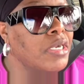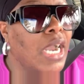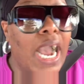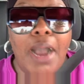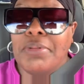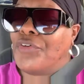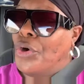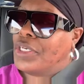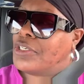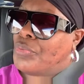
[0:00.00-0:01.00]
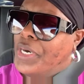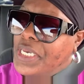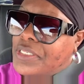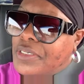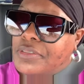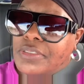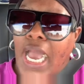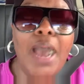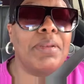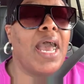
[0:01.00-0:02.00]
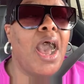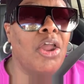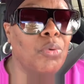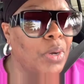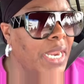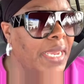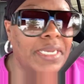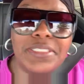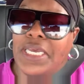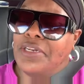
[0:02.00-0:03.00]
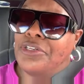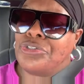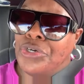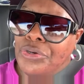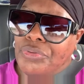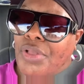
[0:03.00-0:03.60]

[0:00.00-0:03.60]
I'm the voice of reason. I'm the only one out here telling the truth.